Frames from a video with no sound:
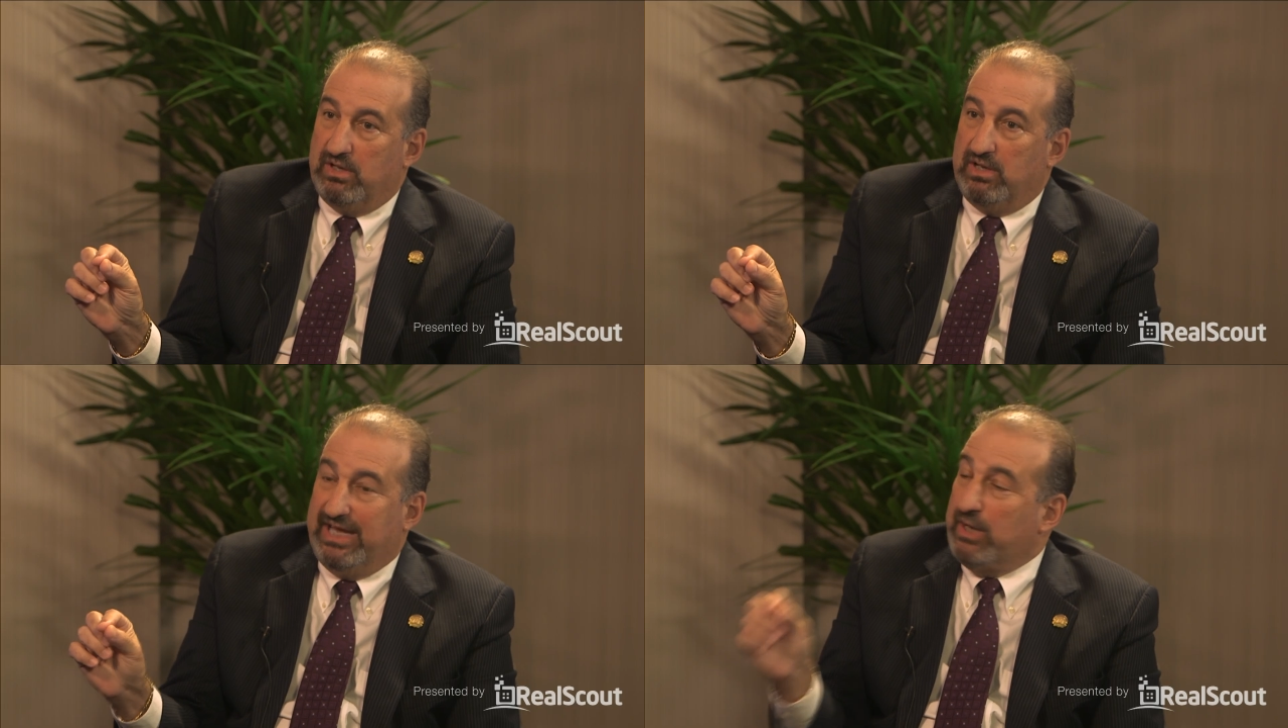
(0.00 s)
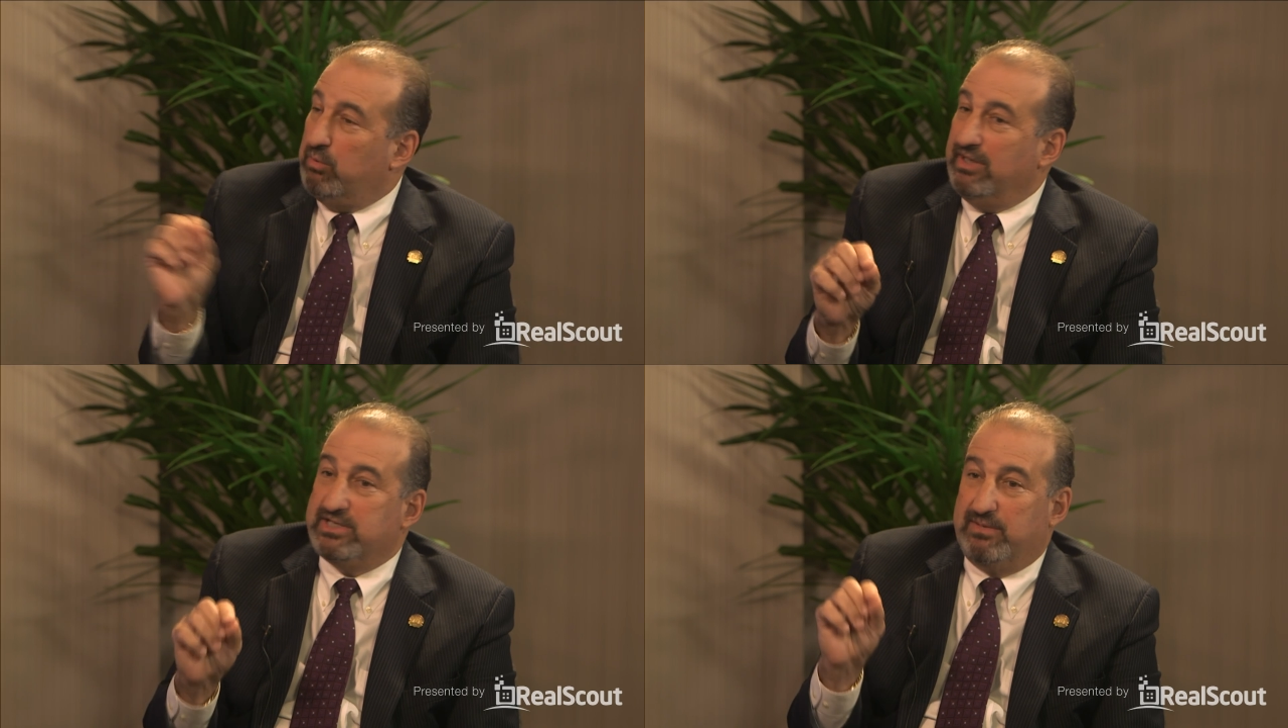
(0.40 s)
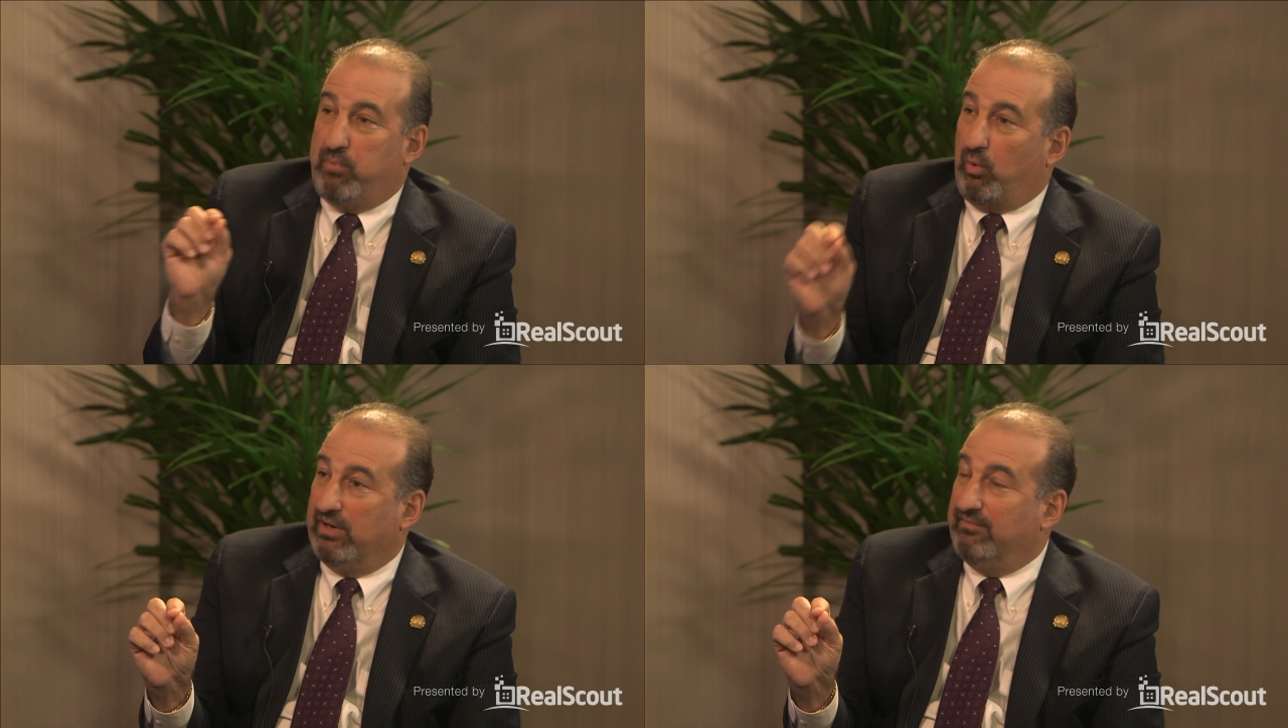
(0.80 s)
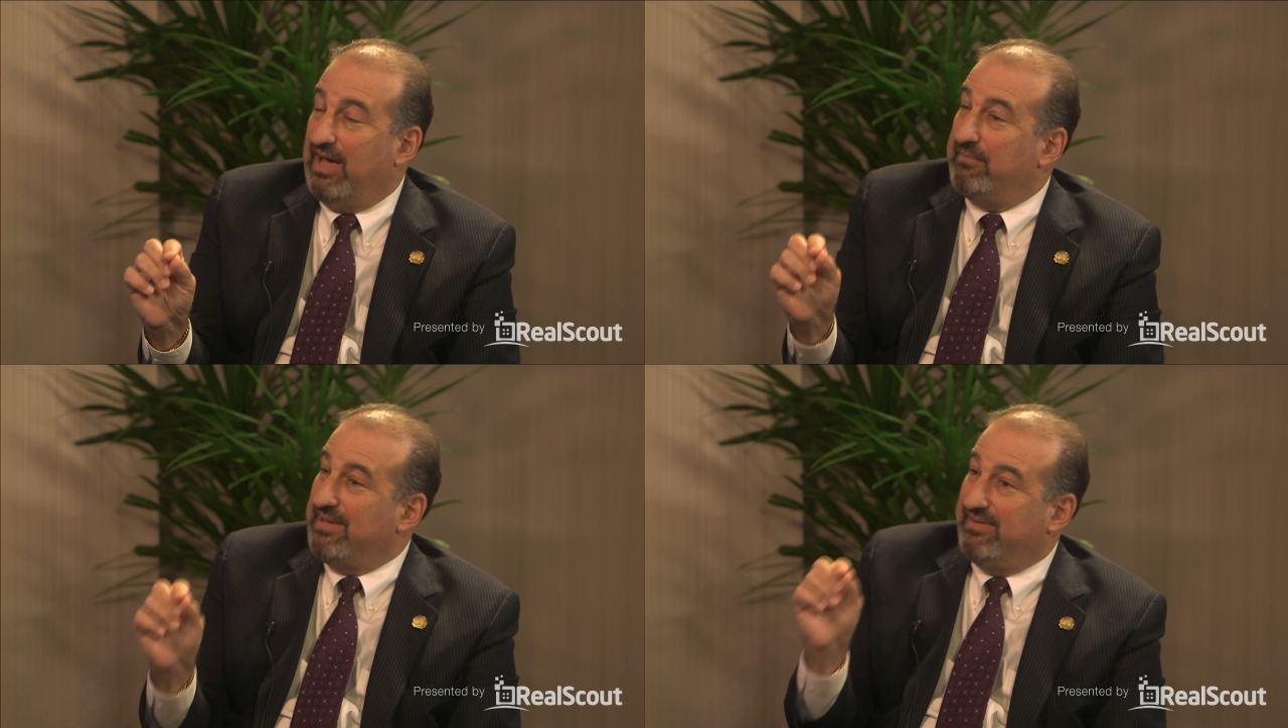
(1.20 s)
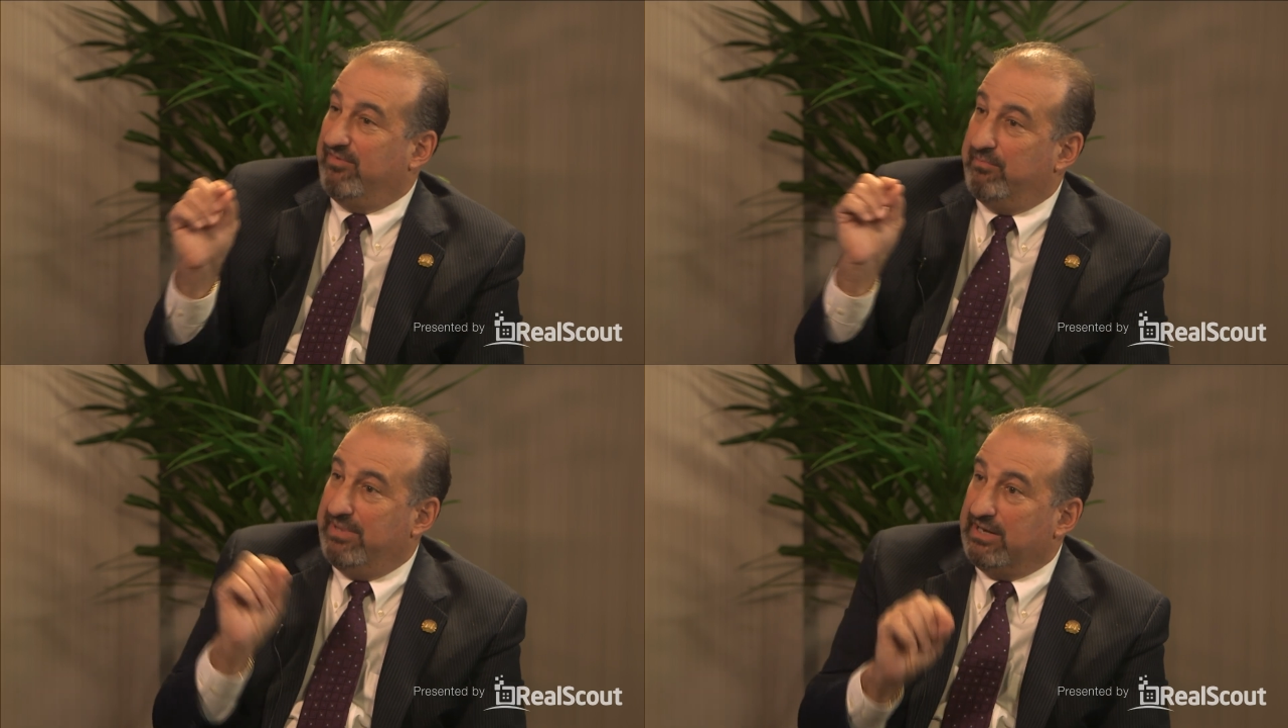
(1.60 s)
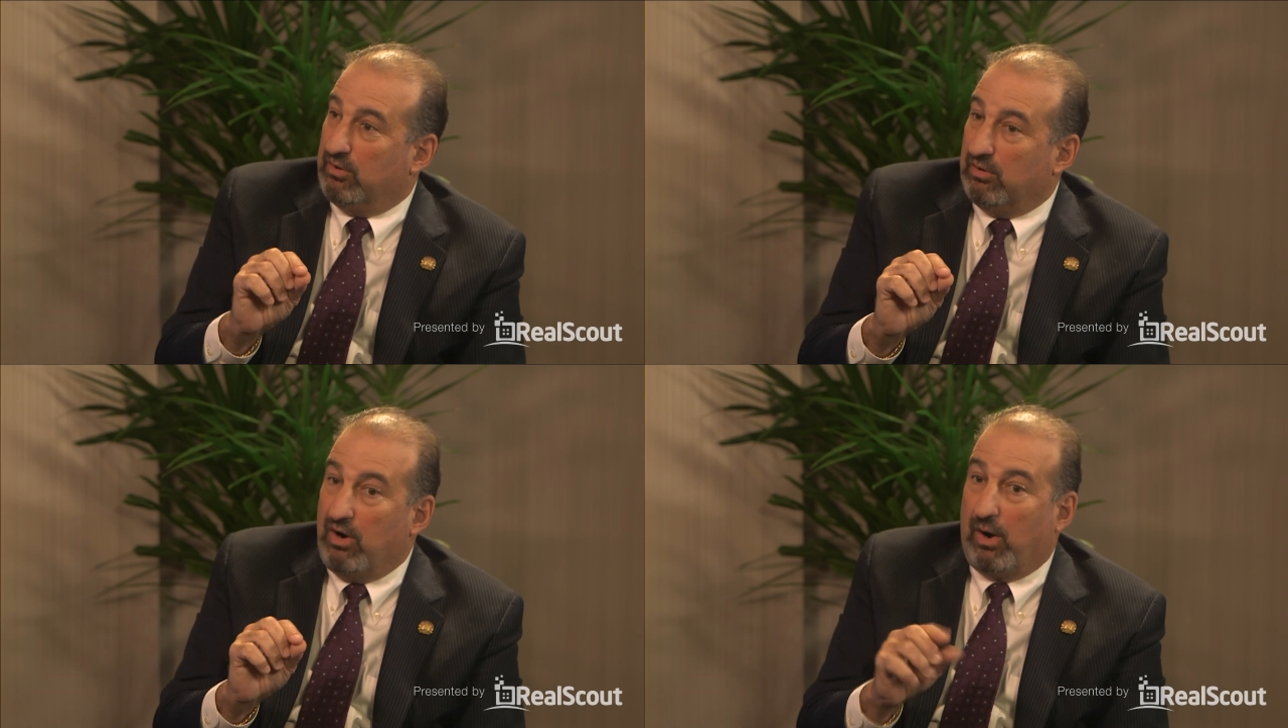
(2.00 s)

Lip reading: equally as important, if not maybe even bigger,